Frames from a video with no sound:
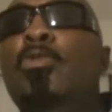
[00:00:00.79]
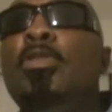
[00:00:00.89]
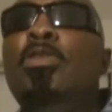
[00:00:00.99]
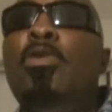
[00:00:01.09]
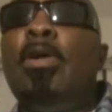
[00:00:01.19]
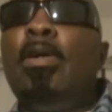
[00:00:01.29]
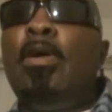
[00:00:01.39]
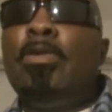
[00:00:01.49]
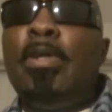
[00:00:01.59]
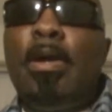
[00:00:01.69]
What's going
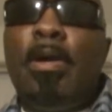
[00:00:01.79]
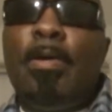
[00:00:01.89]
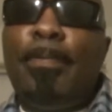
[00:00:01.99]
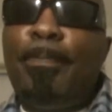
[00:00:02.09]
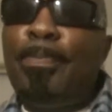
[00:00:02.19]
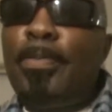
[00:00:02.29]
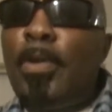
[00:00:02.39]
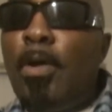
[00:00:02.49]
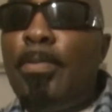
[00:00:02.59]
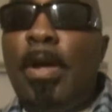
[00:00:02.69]
on, y'all?
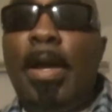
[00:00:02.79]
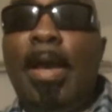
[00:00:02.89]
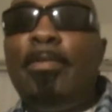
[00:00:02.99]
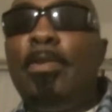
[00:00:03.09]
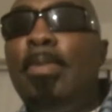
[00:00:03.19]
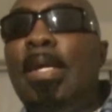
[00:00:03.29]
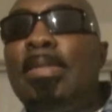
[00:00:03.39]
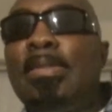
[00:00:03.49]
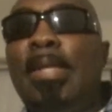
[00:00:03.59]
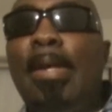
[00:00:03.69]
Hope y'all having a
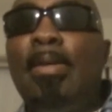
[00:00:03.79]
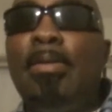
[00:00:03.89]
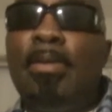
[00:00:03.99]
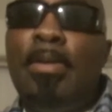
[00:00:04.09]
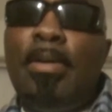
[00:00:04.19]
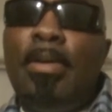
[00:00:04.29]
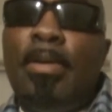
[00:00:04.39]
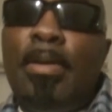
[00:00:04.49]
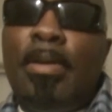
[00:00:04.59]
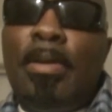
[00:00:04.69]
blessed night.
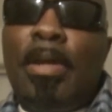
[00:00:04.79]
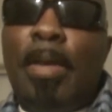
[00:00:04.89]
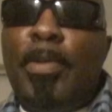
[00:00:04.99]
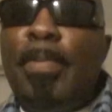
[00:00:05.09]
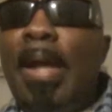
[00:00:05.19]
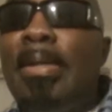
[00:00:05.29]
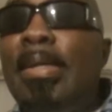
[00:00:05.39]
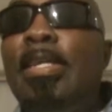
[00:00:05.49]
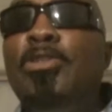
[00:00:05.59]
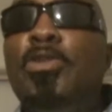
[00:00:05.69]
Coming back
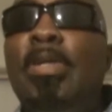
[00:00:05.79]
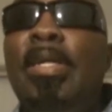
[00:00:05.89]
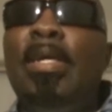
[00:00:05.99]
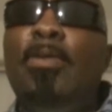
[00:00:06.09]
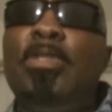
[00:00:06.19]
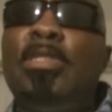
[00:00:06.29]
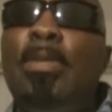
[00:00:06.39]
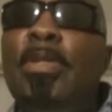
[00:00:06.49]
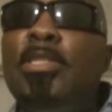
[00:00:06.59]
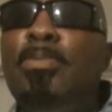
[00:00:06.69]
to hit you again with
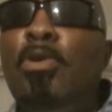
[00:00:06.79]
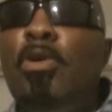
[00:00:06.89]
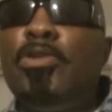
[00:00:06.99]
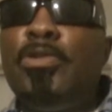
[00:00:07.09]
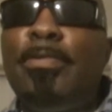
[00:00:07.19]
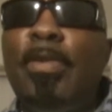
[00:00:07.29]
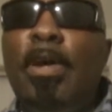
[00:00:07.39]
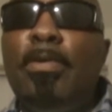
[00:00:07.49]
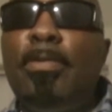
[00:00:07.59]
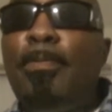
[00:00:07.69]
some of this poetry
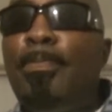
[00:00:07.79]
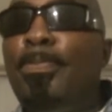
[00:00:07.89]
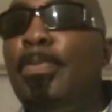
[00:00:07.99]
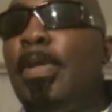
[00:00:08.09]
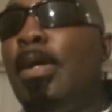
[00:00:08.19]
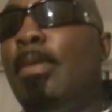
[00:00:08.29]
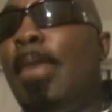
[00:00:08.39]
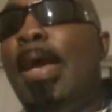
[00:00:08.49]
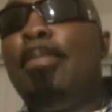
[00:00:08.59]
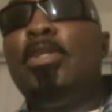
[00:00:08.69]
flow.
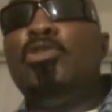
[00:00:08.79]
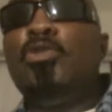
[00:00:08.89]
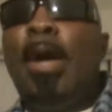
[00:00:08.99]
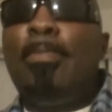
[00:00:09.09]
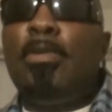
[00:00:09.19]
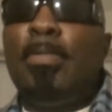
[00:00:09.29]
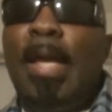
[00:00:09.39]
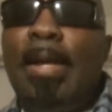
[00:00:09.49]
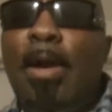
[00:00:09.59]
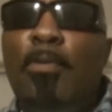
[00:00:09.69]
Um, I ain't been dropping them
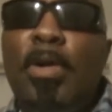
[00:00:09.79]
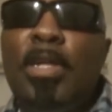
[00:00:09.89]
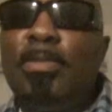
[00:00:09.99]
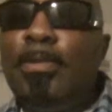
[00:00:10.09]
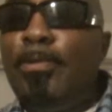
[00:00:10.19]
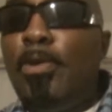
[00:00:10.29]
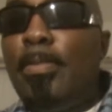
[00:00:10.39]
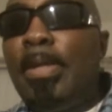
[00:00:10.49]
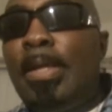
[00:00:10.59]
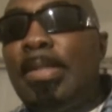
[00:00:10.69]
like I was before
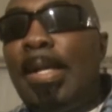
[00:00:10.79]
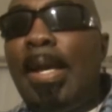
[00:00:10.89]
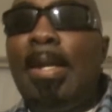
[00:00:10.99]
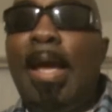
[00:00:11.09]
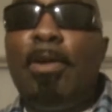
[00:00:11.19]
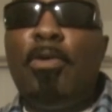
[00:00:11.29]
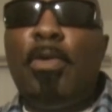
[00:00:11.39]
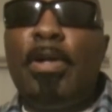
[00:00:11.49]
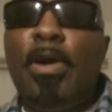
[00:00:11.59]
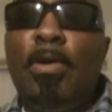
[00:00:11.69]
because I got a lot
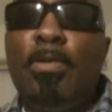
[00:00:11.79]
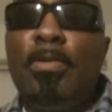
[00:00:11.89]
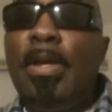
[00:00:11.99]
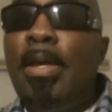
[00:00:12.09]
going on